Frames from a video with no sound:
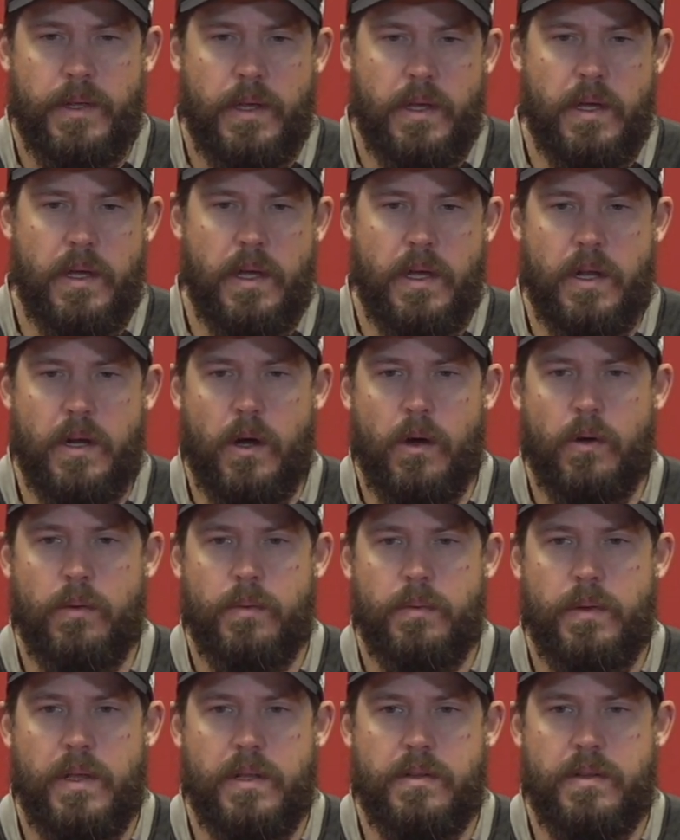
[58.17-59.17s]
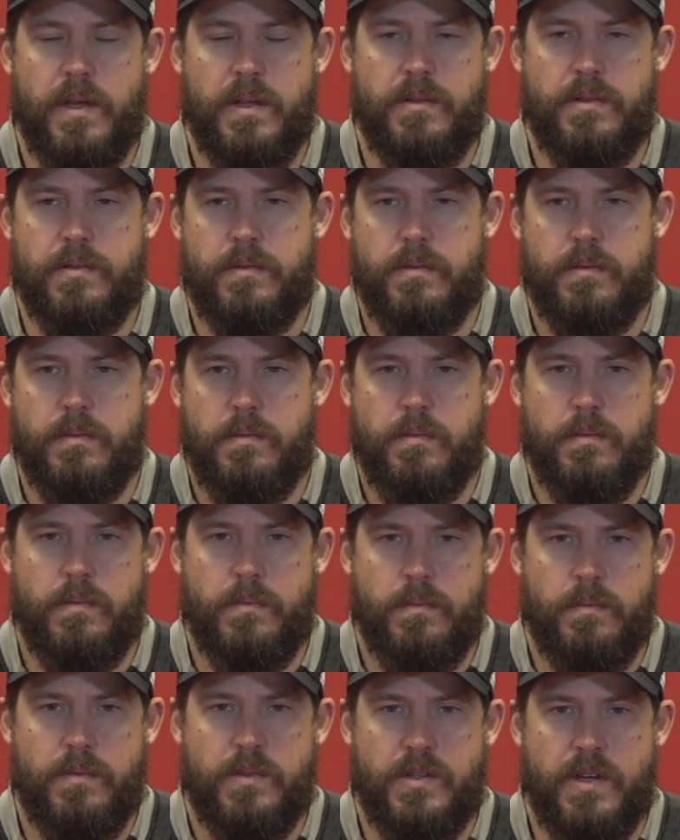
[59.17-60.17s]
it's
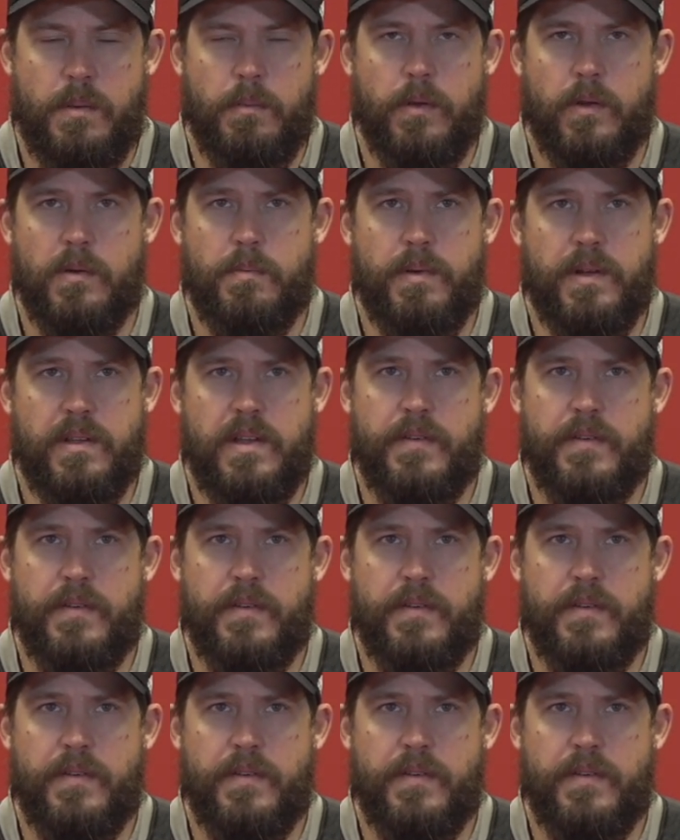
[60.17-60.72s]
similar